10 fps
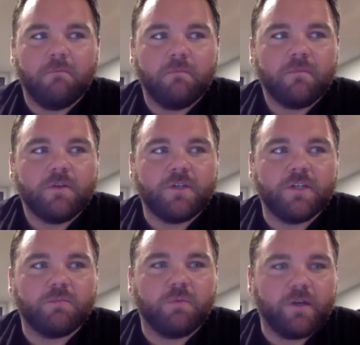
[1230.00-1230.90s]
She
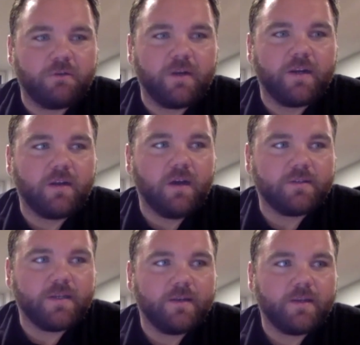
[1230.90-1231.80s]
is putting great
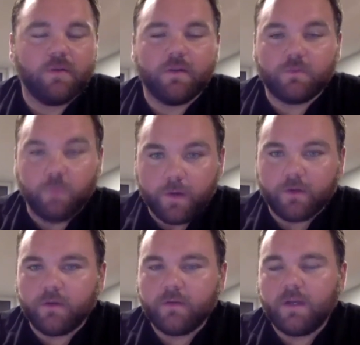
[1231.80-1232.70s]
content out on
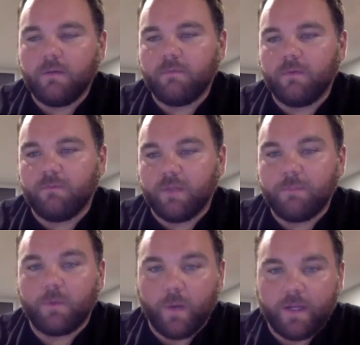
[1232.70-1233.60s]
Twitter of
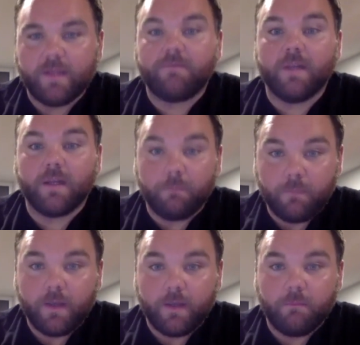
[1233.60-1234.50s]
Olympic weightlifting
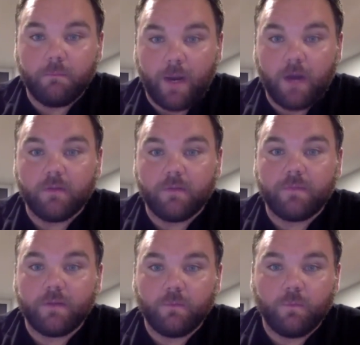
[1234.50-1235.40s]
and
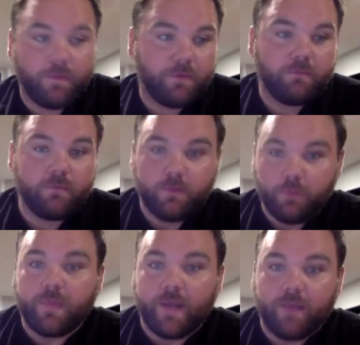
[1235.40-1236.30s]
powerlifting with
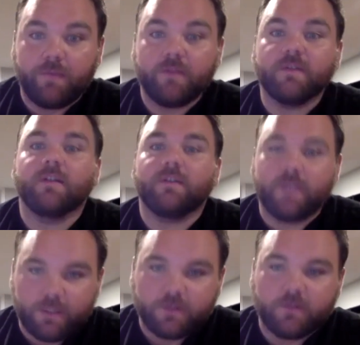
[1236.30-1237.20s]
youth athletes and
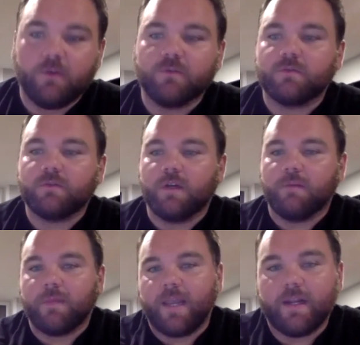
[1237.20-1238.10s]
teaching those
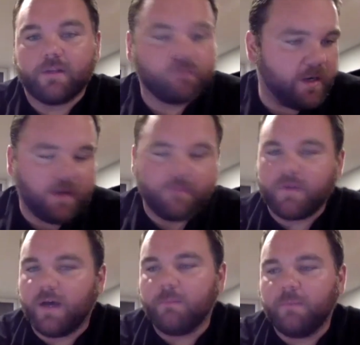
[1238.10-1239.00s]
mechanics right off the
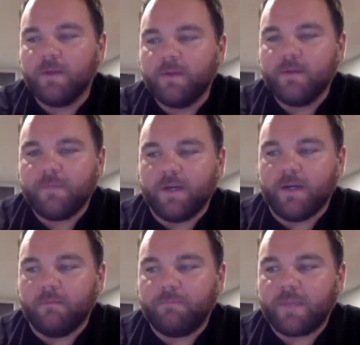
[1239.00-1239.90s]
hop.
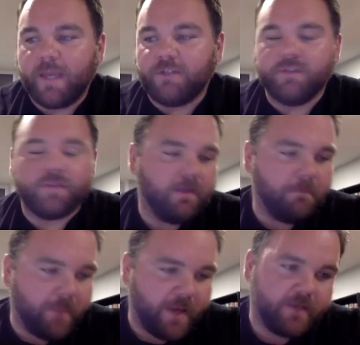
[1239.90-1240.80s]
And she's got
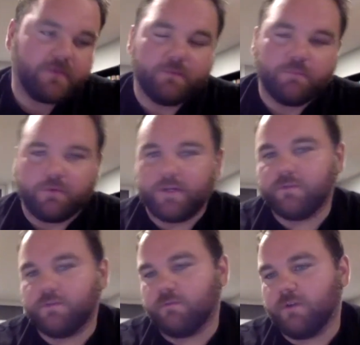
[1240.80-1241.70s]
amazing
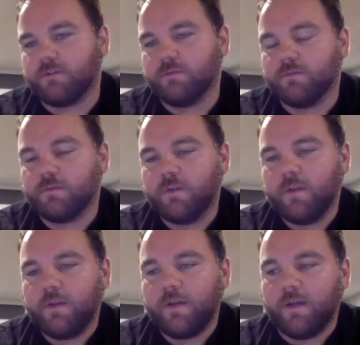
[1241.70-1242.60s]
progressions and regressions
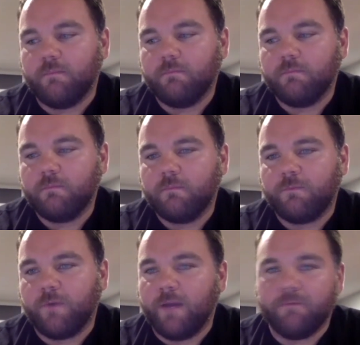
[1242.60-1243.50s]

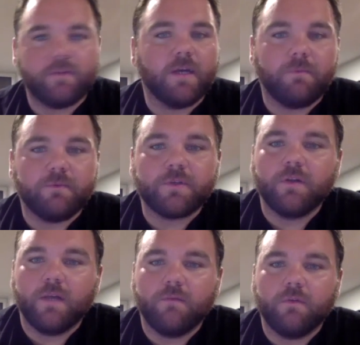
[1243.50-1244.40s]
for every type of
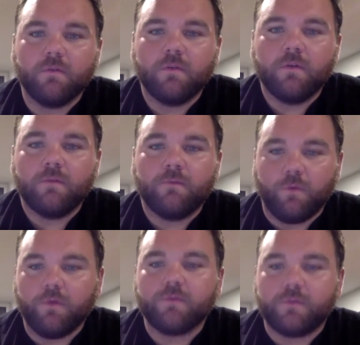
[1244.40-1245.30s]
skill level for
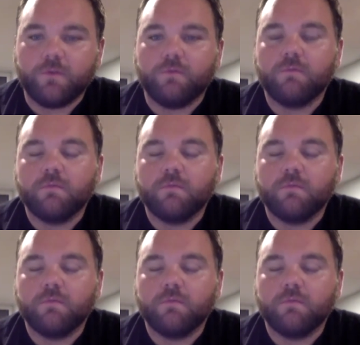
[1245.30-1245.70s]
those two